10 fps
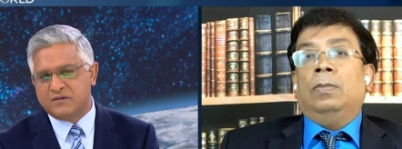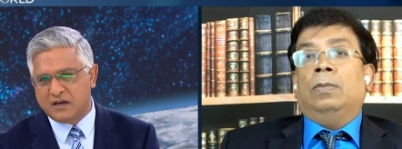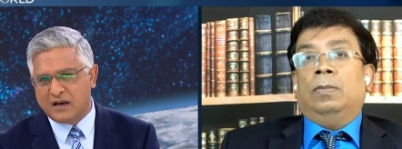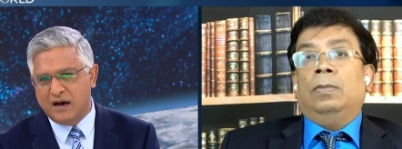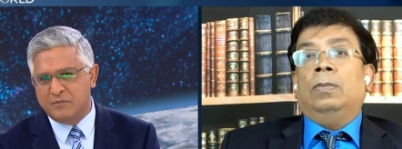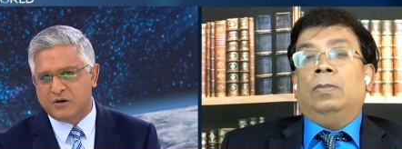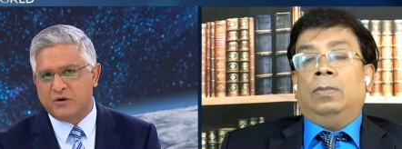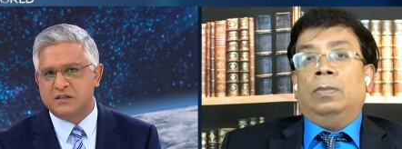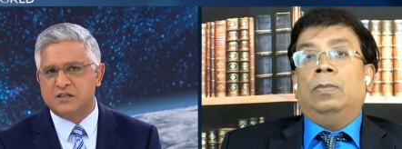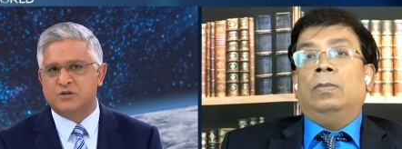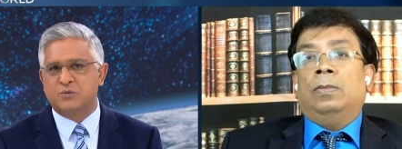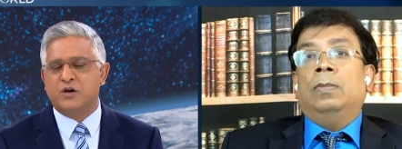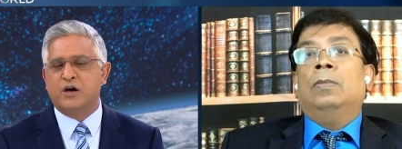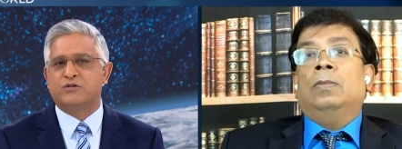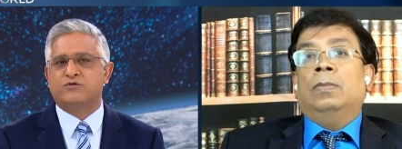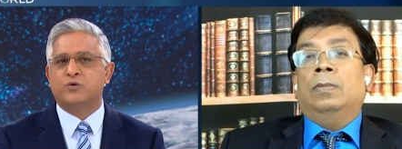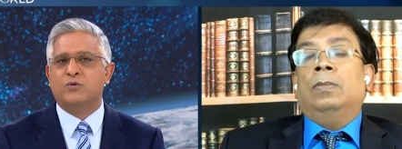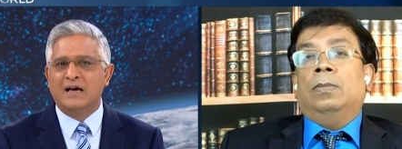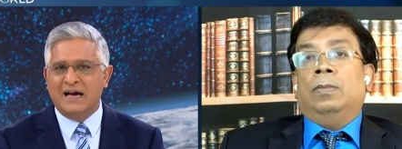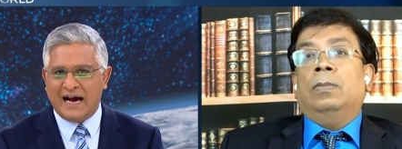Speaker 1: the climate crisis we're going through,
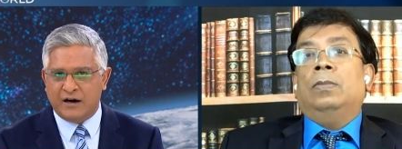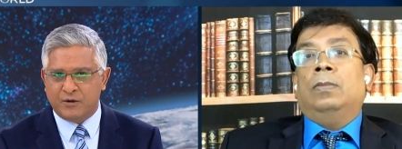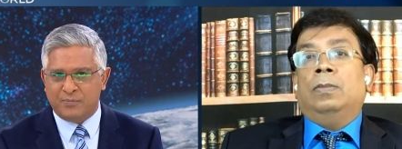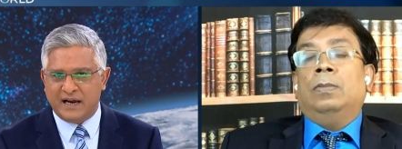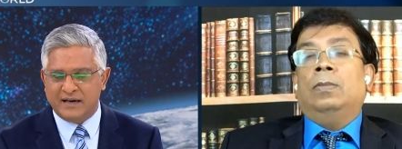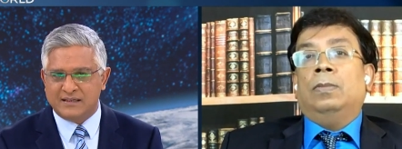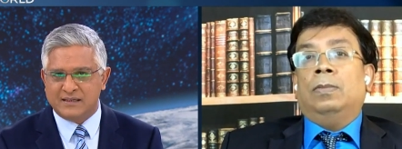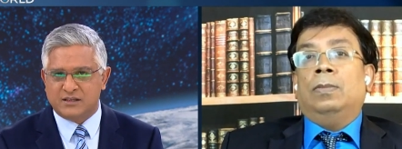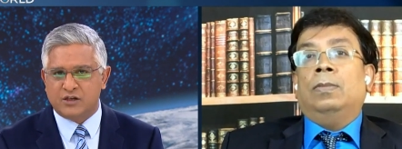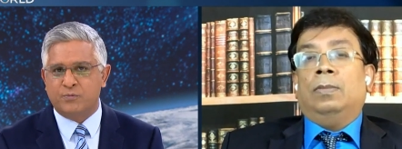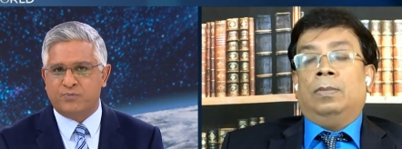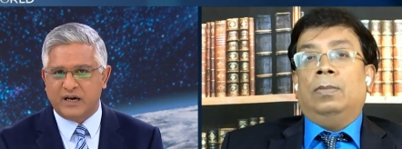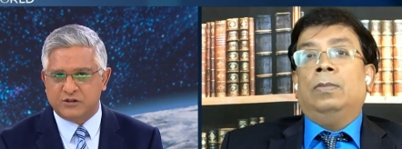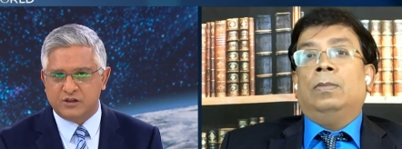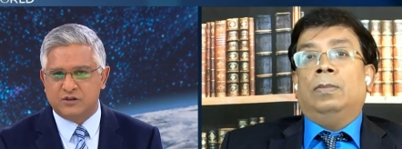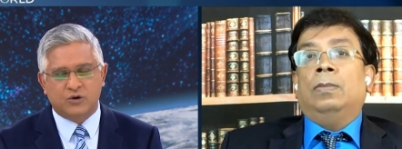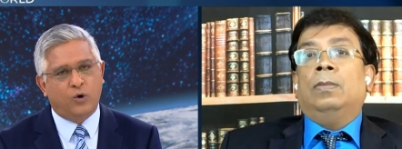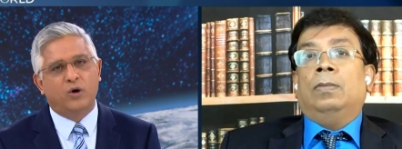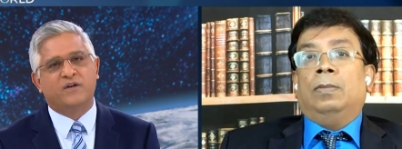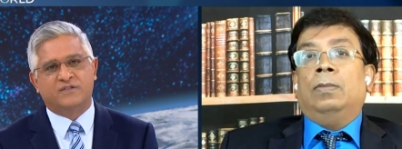how the planet is so precious,
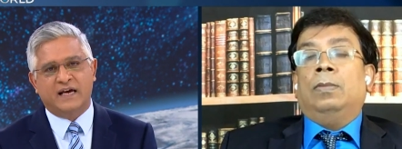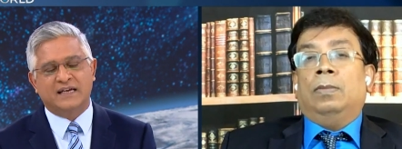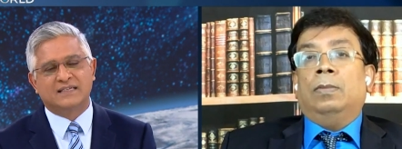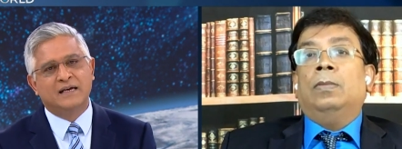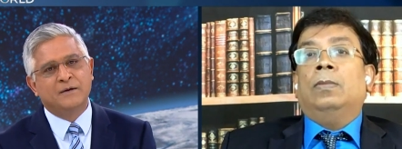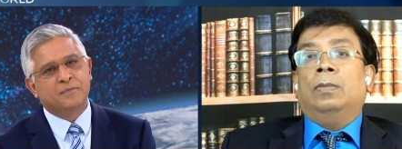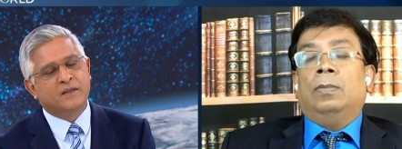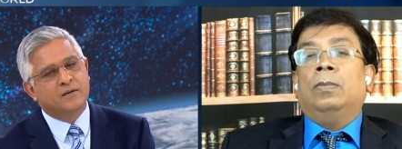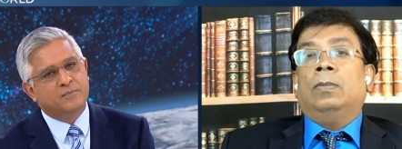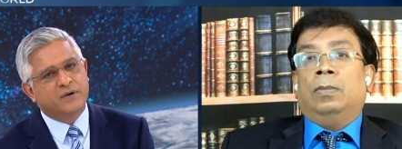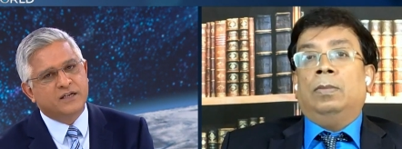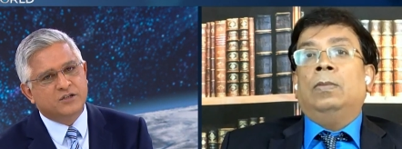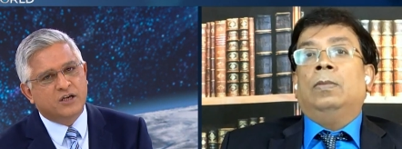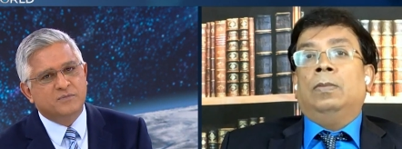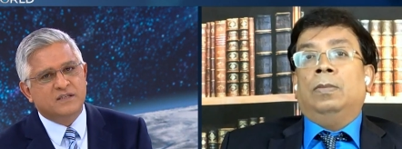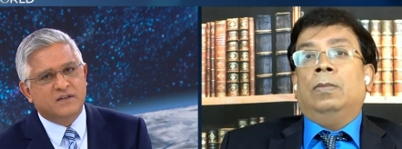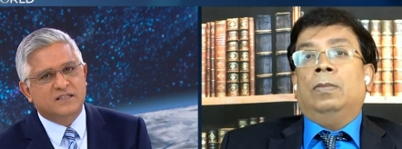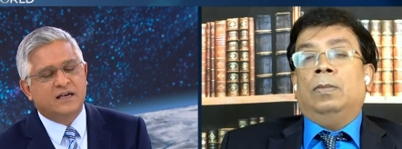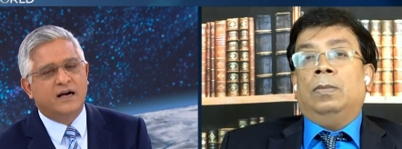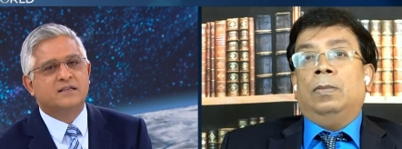all of that. But in terms of the
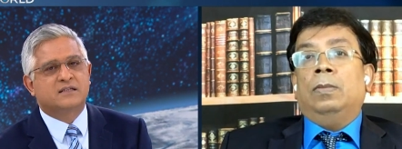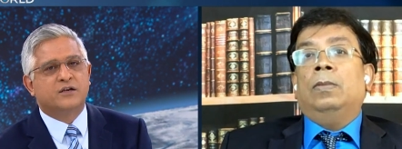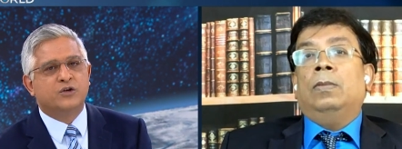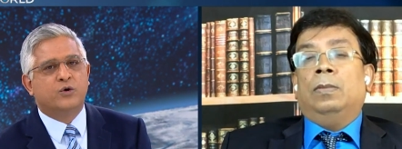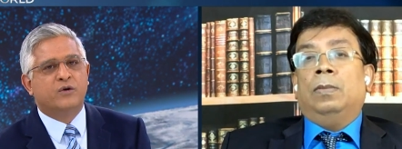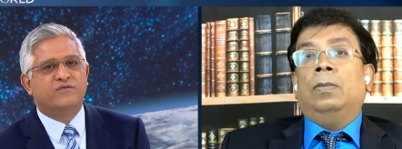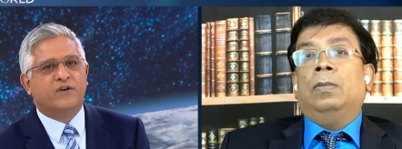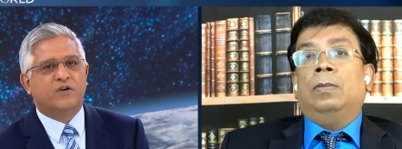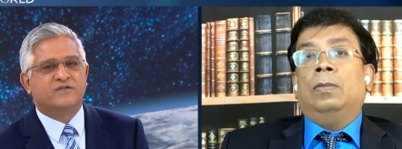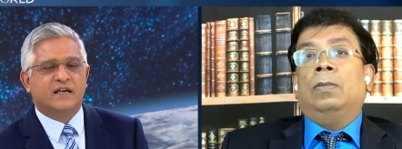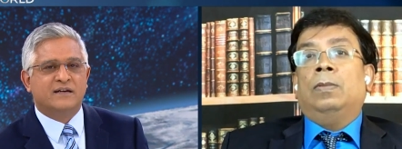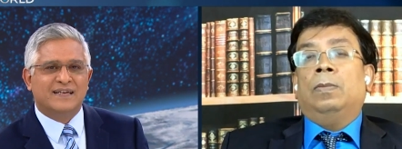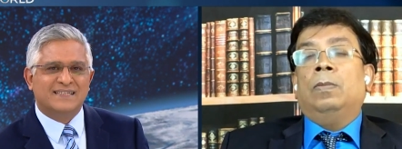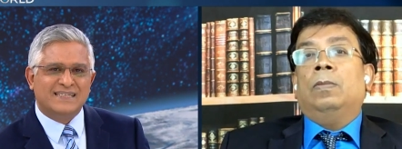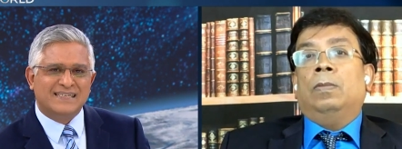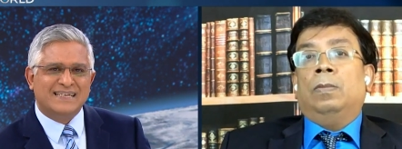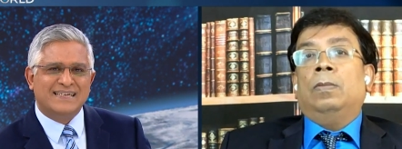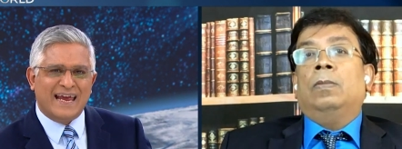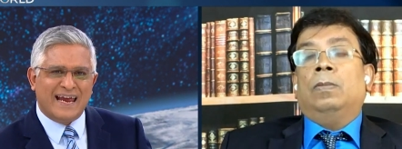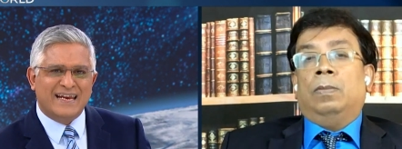science that you're involved in, is this in
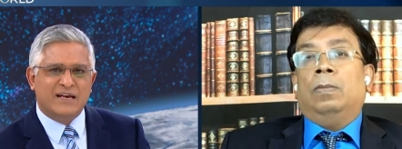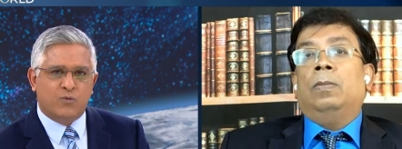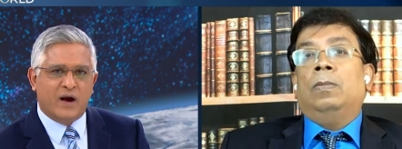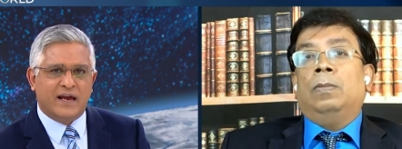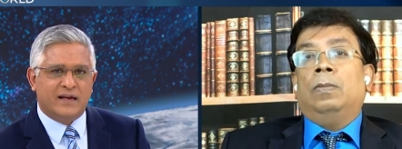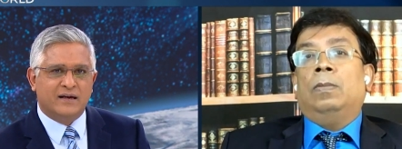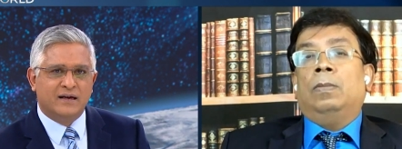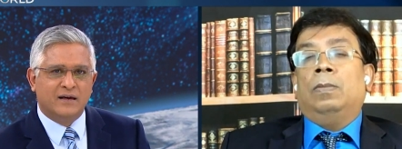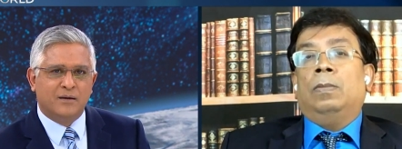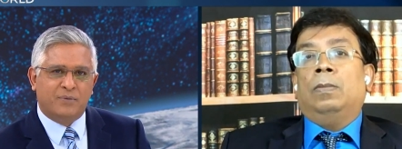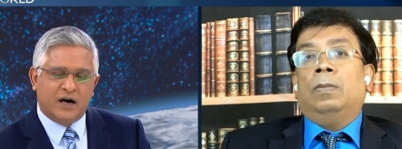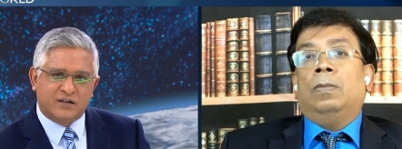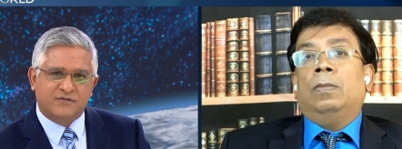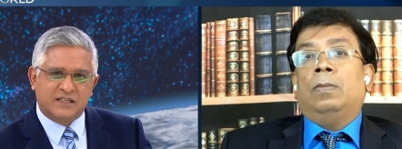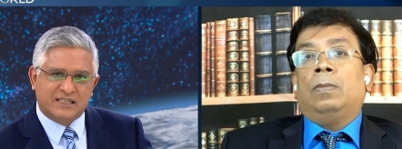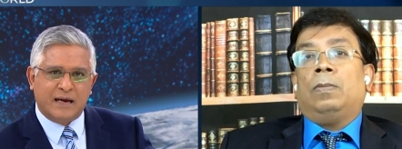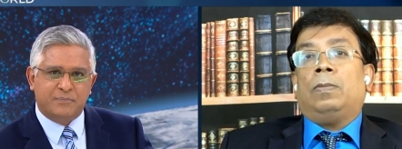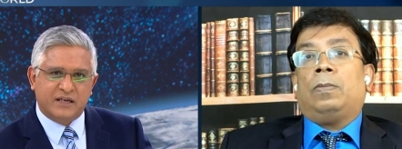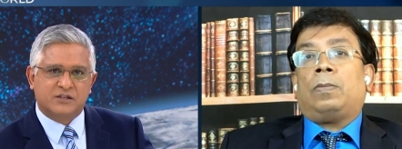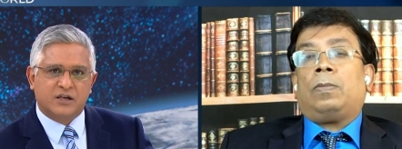any way part of a
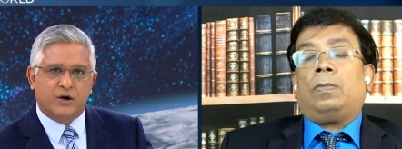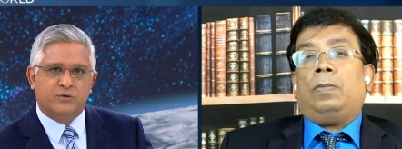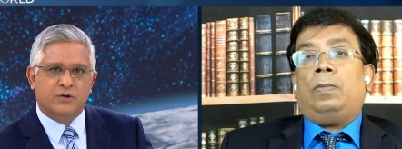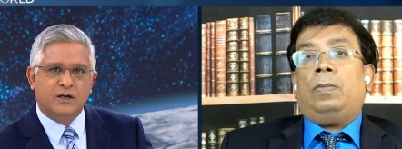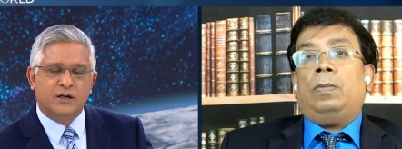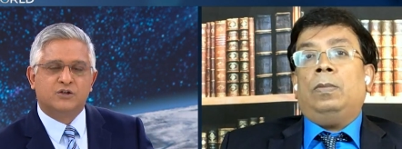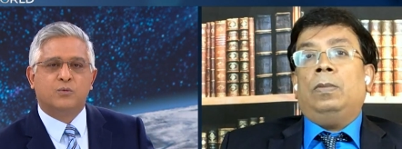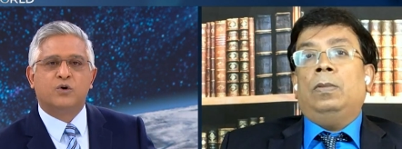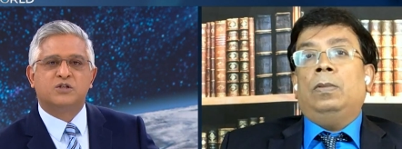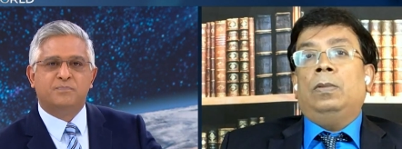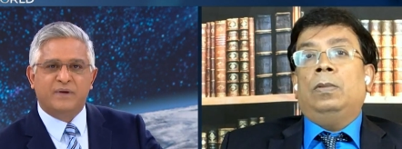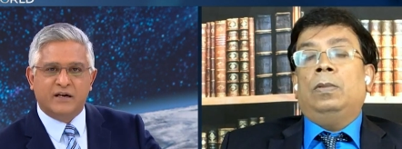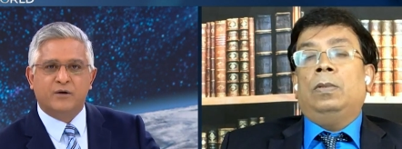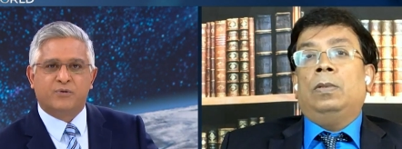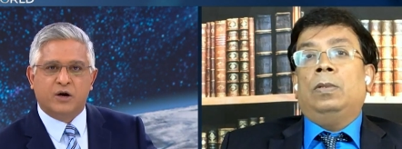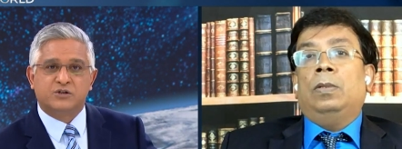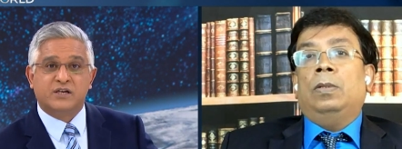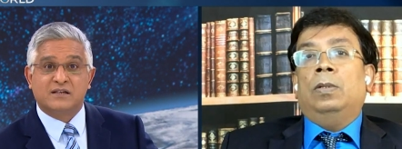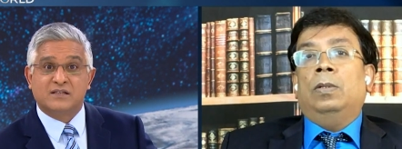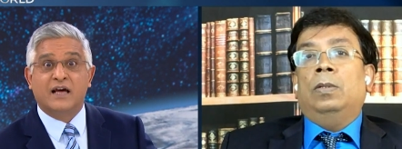stepping stone towards bigger
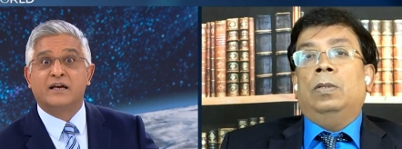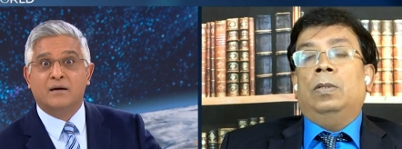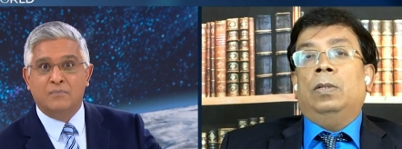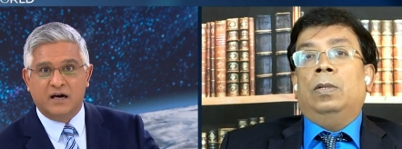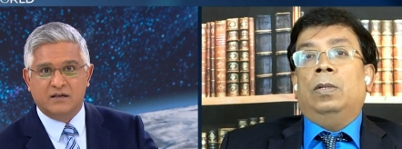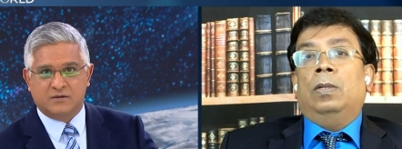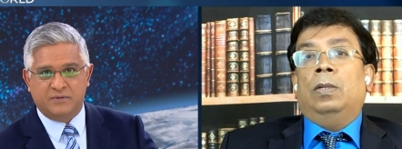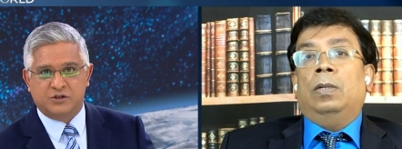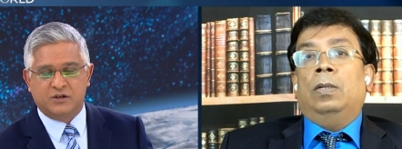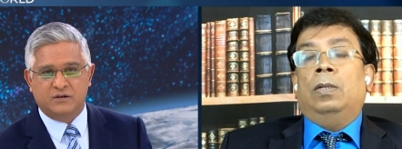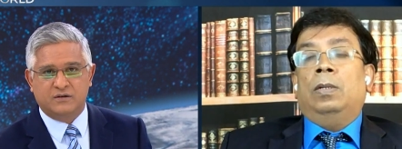projects like a Mars mission?